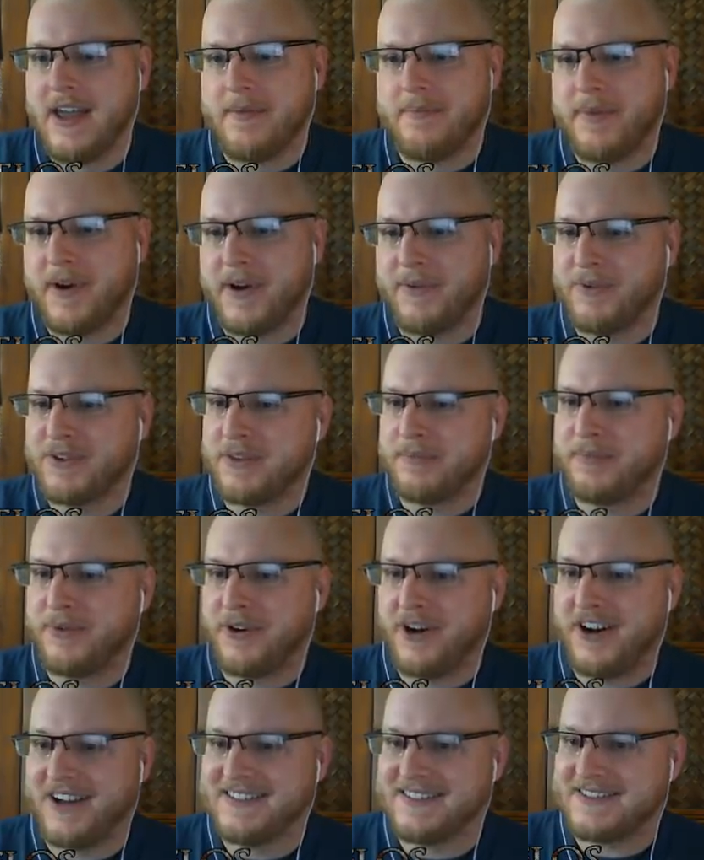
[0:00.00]
But with the
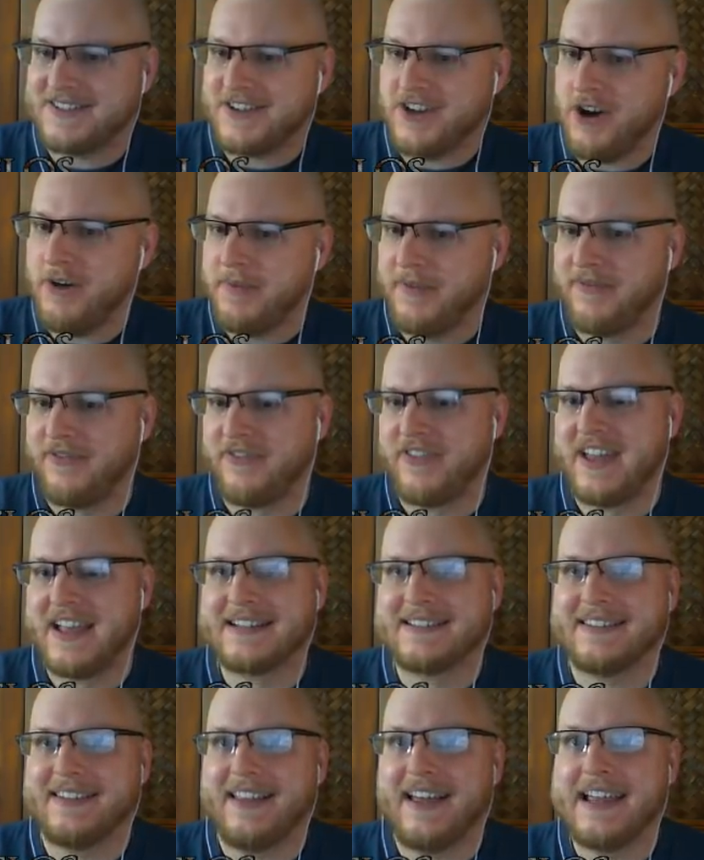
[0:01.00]
broad scope of
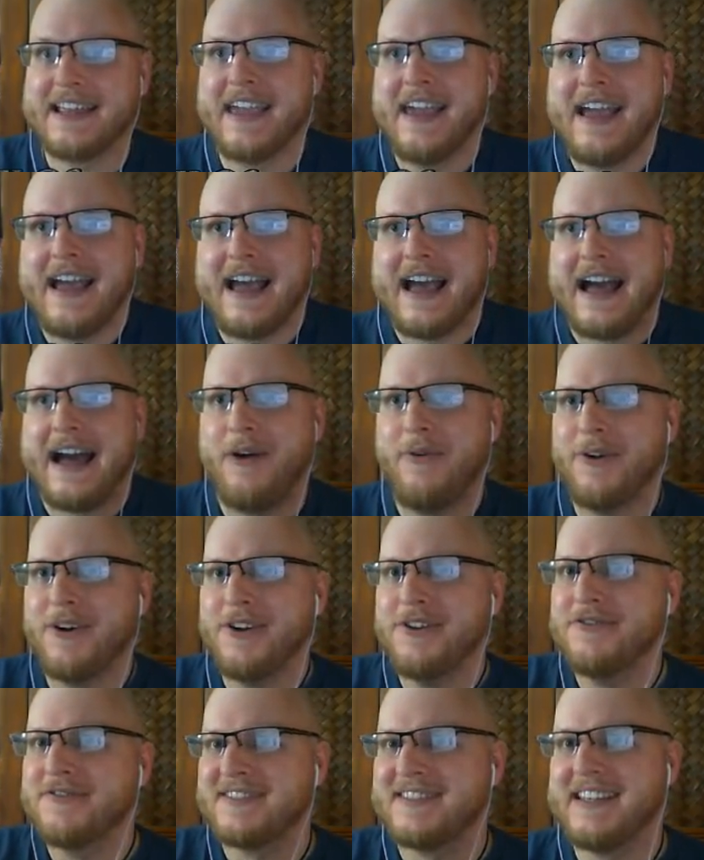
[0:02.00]
things, like, how are
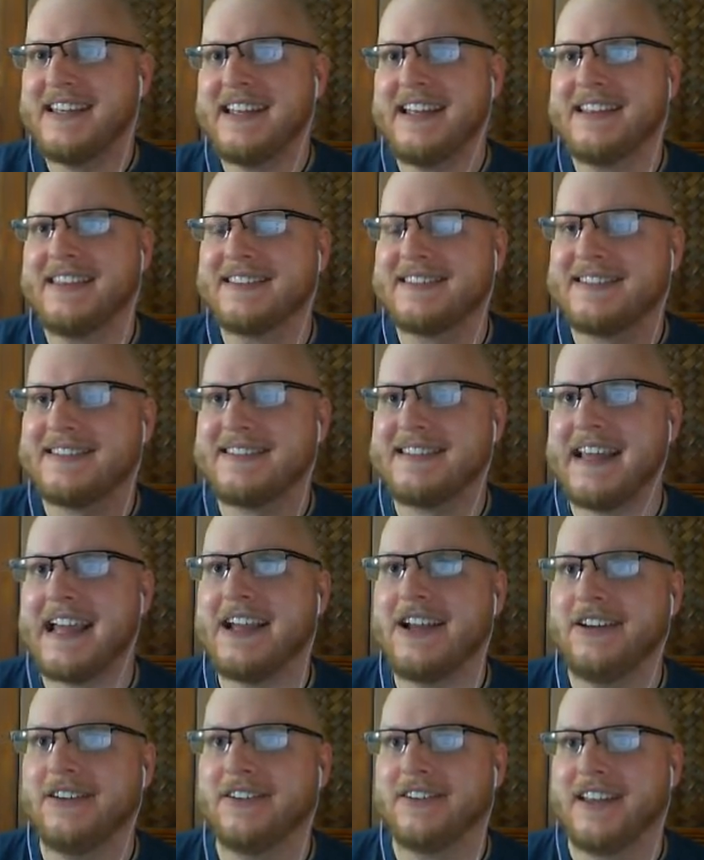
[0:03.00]
you seeing the
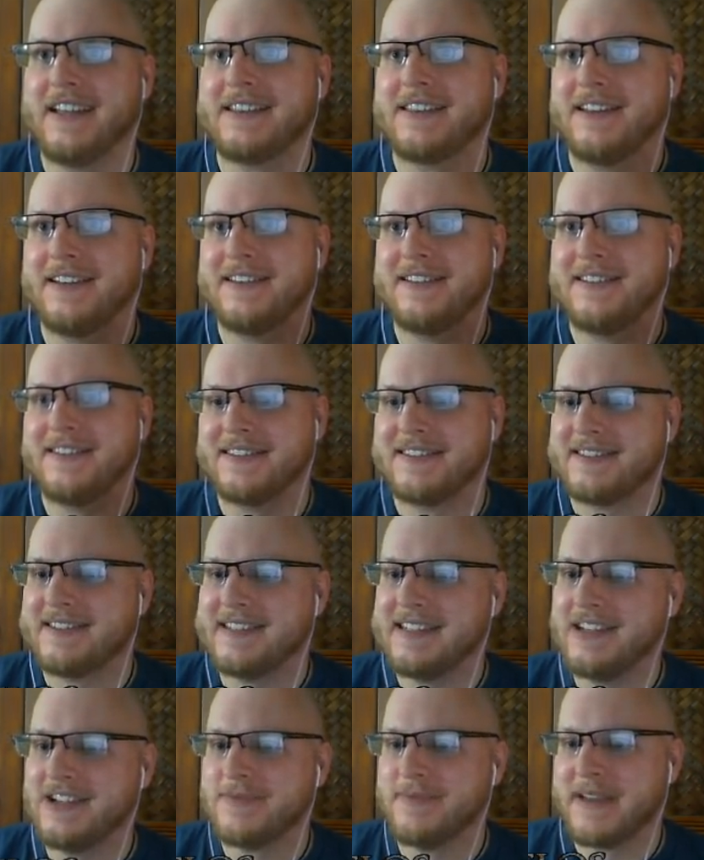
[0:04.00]
state, like the
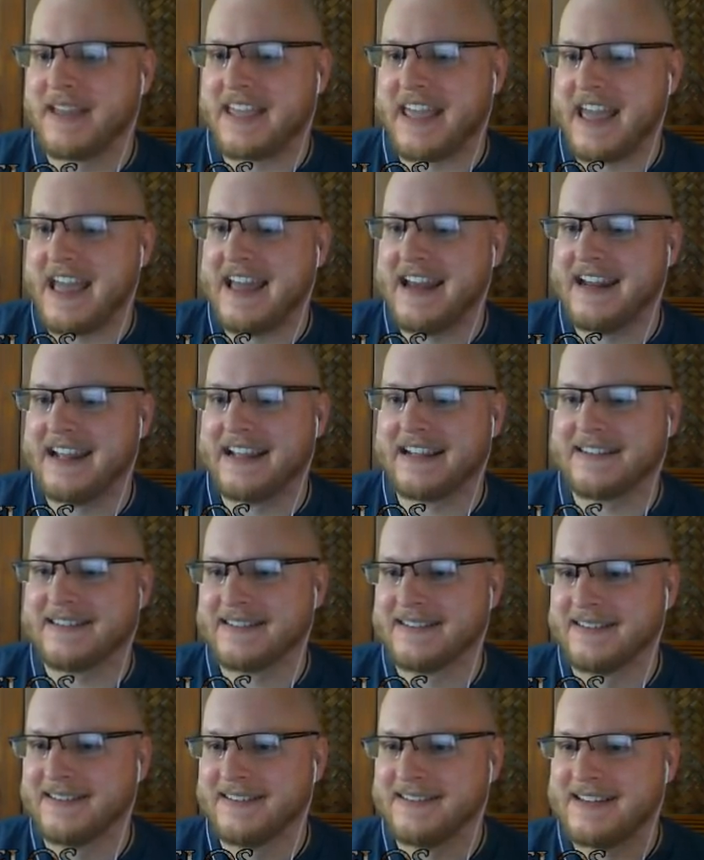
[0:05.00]
siege
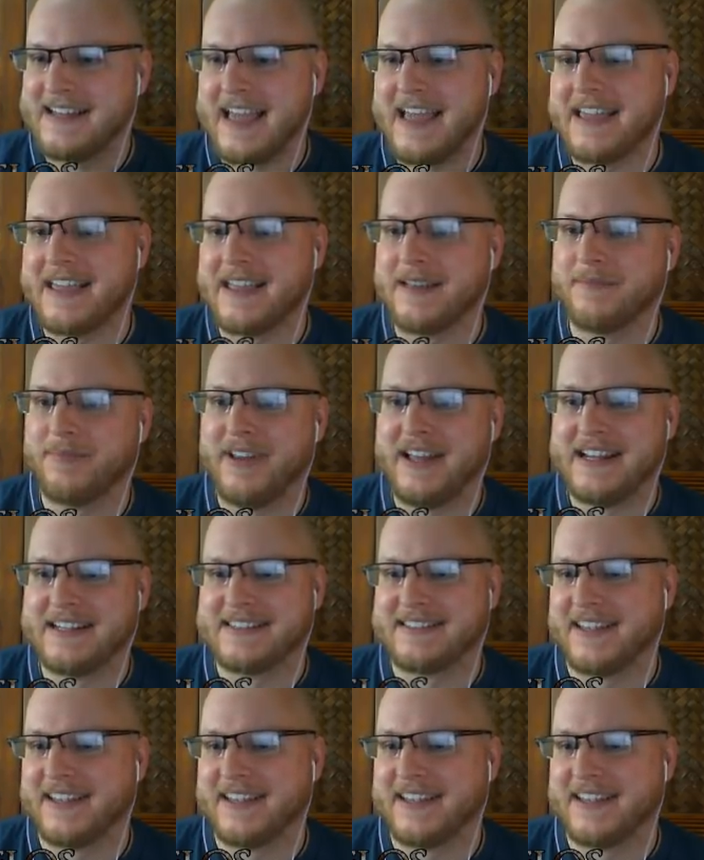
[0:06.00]
mechanics taking place?